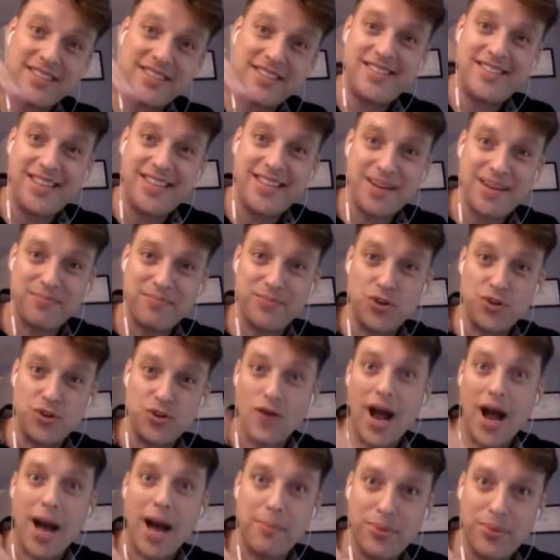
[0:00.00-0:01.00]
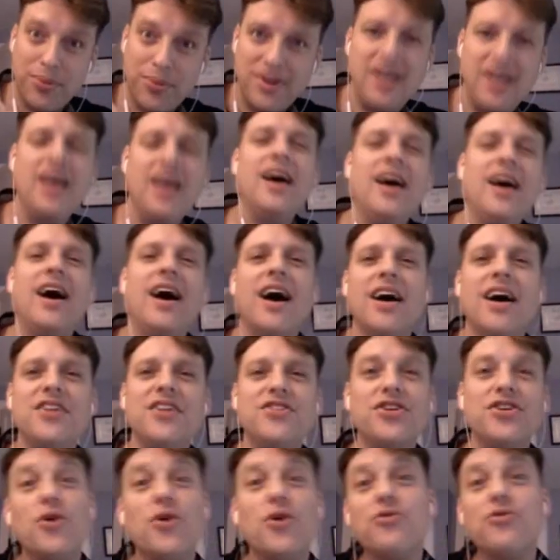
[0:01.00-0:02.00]
steep drop uh,
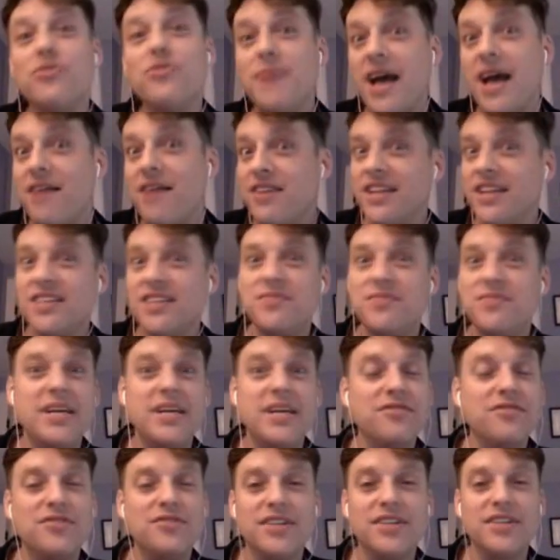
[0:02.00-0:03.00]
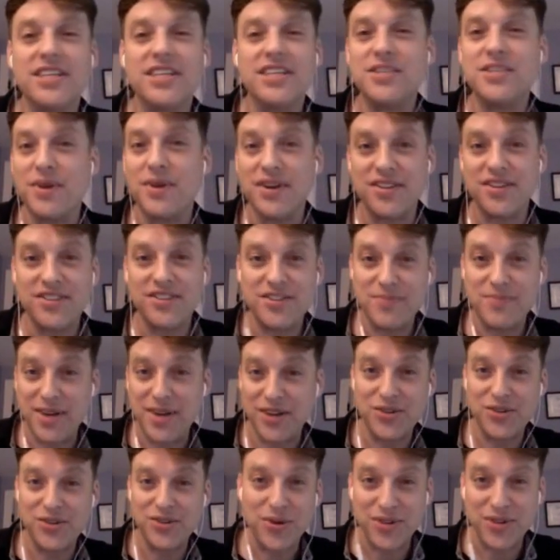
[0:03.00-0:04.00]
to go from having this meaningful experience to
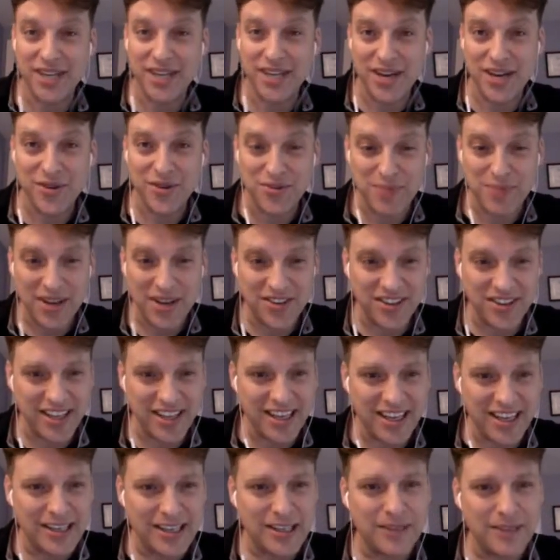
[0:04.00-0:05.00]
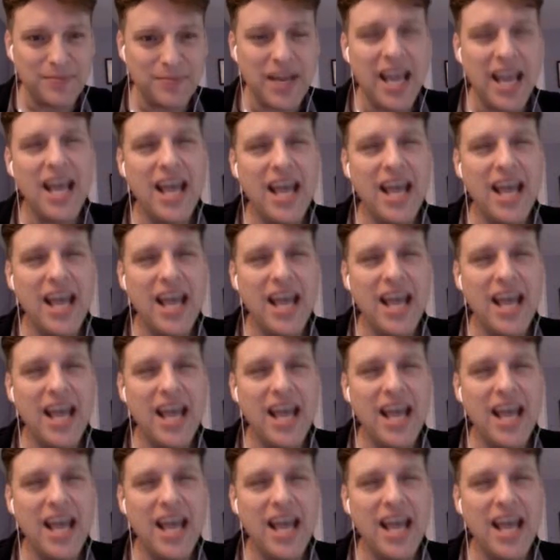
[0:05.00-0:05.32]
being told that I was mentally ill.